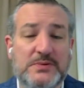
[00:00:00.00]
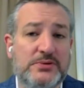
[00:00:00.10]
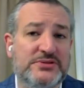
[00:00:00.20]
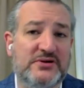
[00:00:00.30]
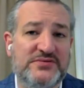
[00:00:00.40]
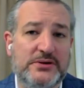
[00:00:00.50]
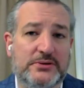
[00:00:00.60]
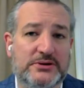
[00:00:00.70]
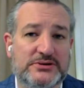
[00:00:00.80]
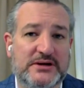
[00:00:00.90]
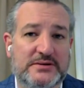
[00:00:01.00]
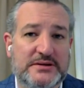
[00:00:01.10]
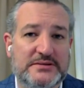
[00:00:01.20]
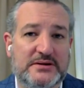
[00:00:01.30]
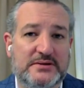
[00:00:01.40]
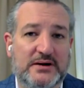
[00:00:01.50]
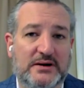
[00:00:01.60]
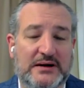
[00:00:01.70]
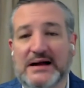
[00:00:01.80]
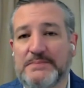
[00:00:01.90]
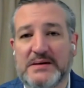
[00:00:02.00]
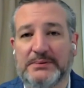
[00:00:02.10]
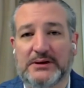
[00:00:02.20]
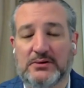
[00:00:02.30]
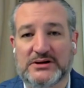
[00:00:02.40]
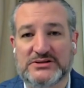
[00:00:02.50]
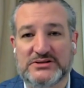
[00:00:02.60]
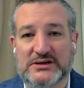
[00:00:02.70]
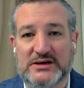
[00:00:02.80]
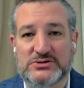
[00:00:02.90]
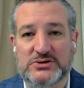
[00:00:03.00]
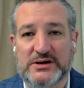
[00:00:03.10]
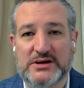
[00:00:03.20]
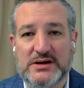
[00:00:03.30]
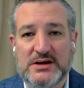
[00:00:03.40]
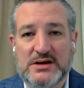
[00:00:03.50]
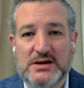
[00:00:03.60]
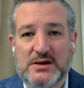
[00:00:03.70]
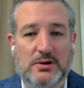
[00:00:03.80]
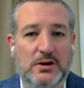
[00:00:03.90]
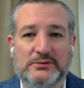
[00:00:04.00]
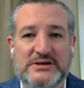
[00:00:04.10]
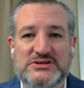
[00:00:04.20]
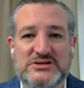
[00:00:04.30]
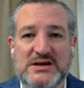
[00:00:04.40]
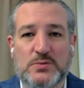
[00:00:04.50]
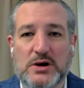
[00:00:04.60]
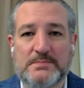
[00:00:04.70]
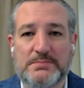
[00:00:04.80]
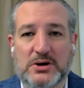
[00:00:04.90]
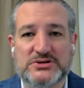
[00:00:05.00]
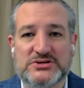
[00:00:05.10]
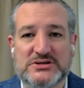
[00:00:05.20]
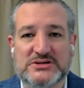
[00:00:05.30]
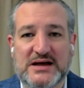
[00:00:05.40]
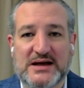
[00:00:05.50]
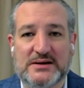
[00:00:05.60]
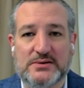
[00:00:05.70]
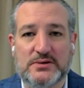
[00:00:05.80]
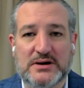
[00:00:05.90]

but with their viewers. There, there, there are a lot of people across the country who are only seeing one partisan side, who are